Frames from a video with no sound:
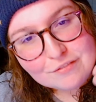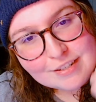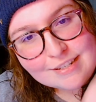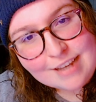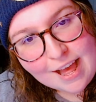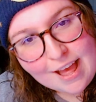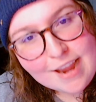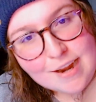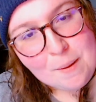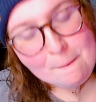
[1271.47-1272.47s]

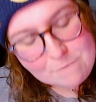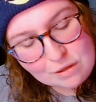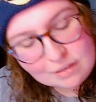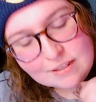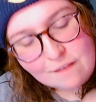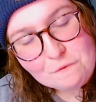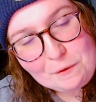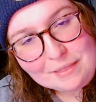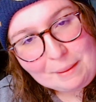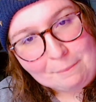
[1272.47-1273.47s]
9 books
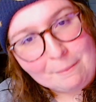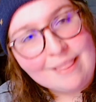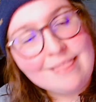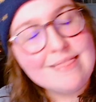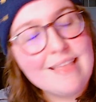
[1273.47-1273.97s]
for the month.